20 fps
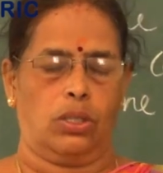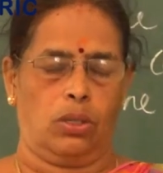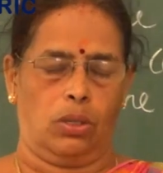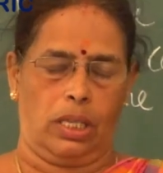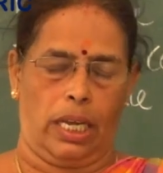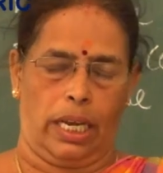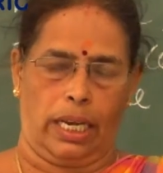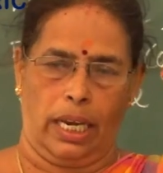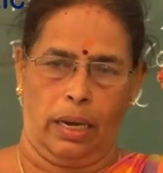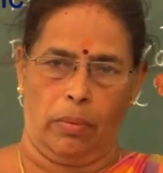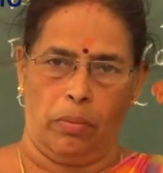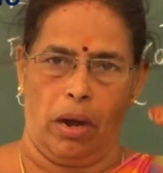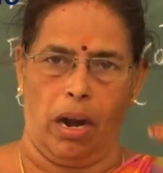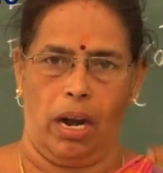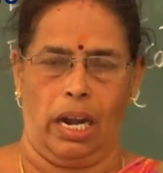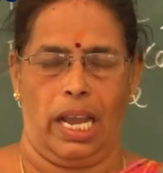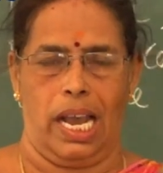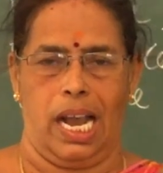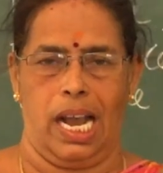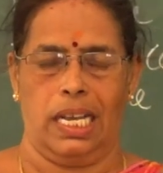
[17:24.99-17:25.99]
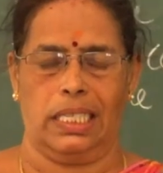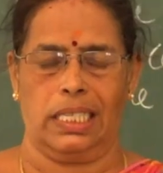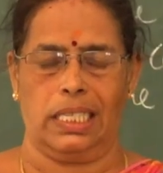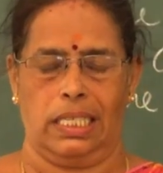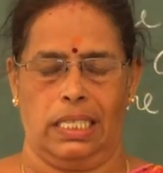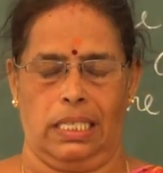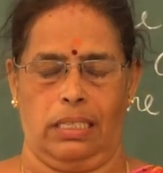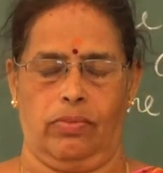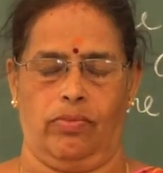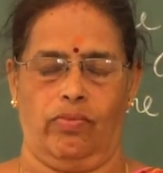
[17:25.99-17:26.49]
So the
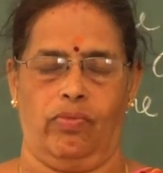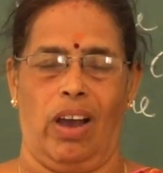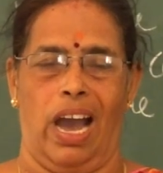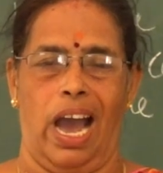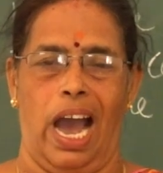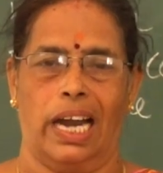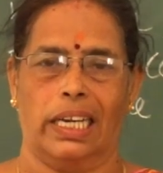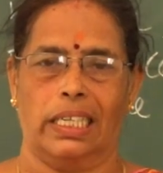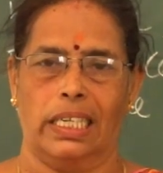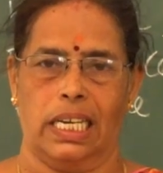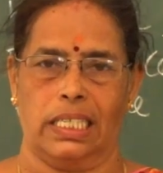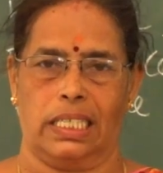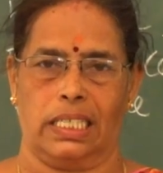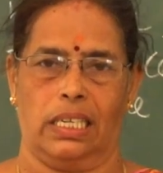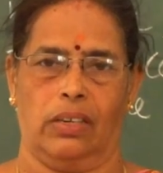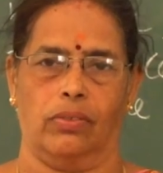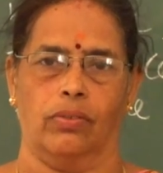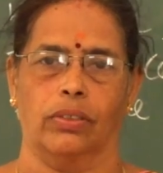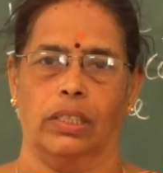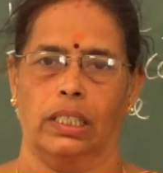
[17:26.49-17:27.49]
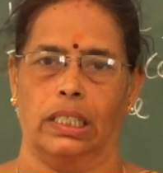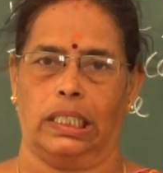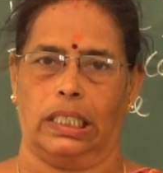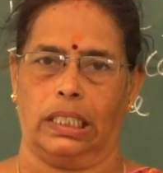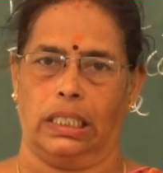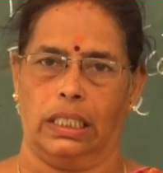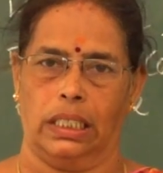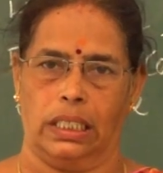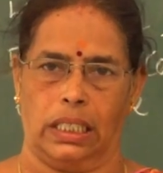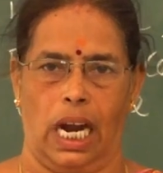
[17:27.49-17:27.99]
Himalayas, where does the
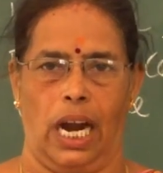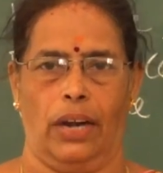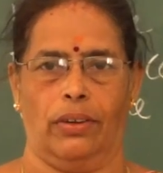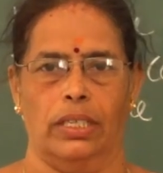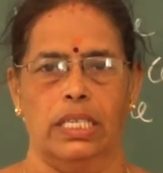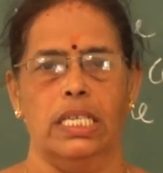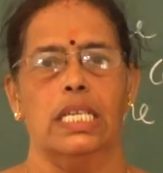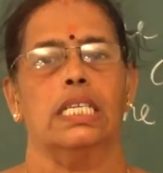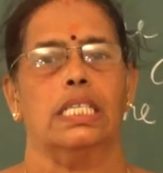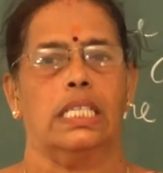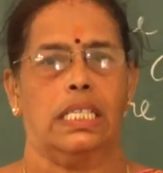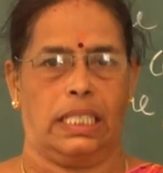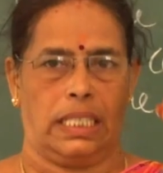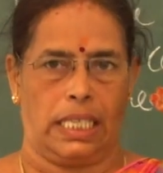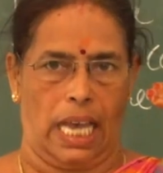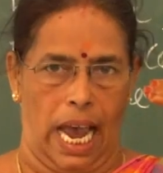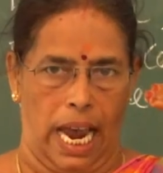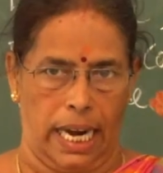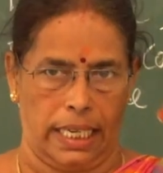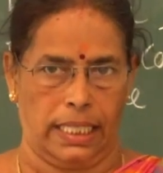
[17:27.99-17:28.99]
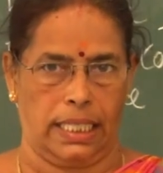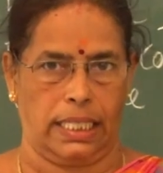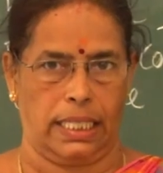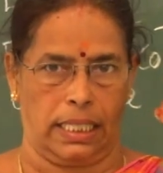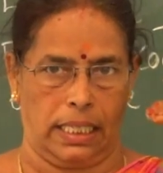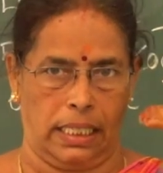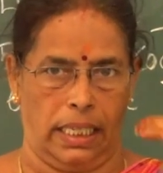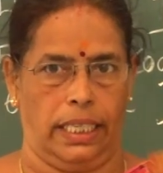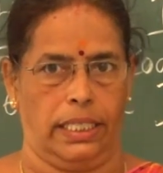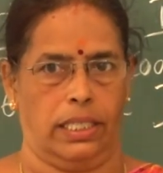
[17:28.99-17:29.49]
word derive?
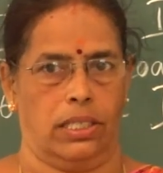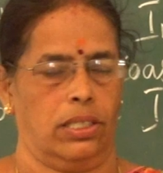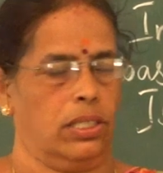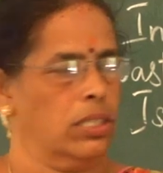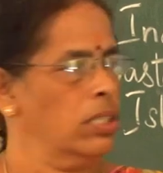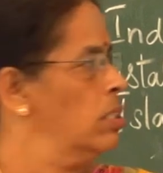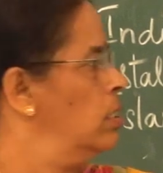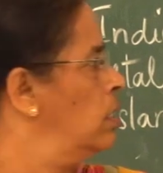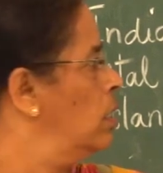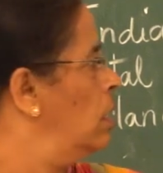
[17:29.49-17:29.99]
Sanskrit.